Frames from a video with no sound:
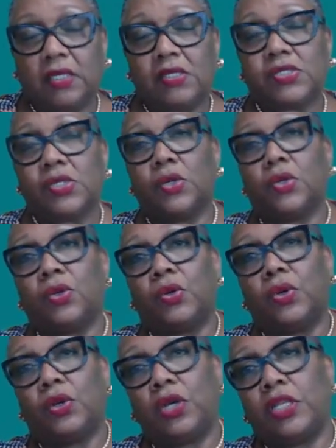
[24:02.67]

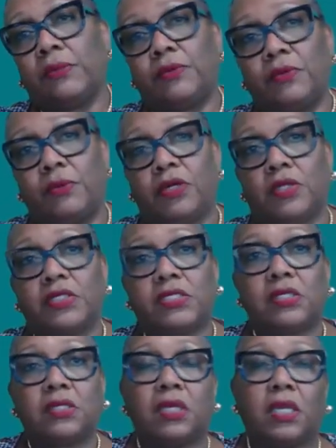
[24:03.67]
So early
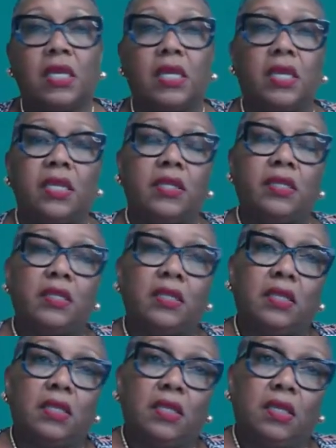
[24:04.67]
boomers and
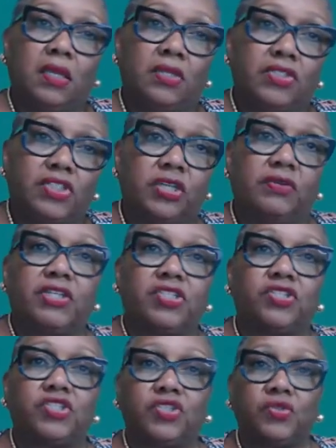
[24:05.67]

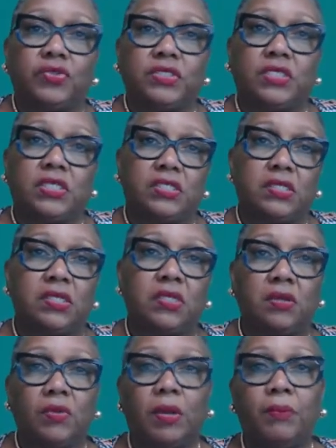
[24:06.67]
Generation Joneses
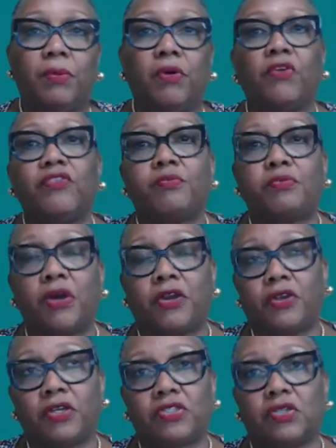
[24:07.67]
were both
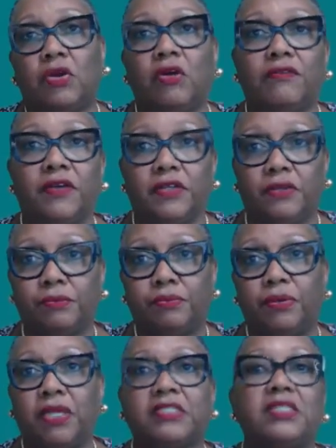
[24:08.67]
products of an
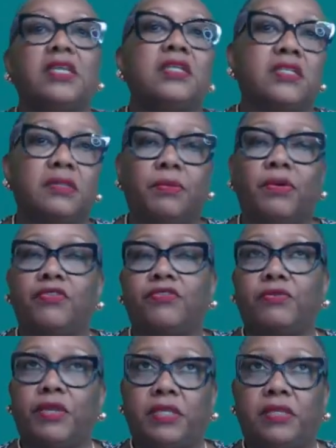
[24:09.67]
unprecedented birth
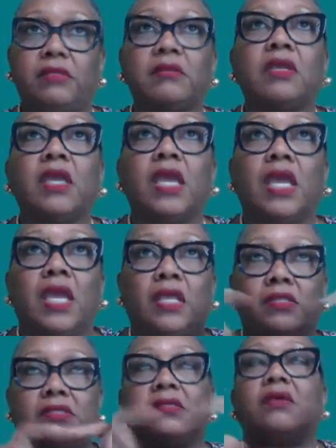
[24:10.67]
rate,
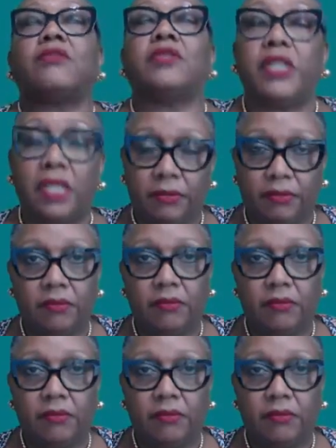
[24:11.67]
hence the name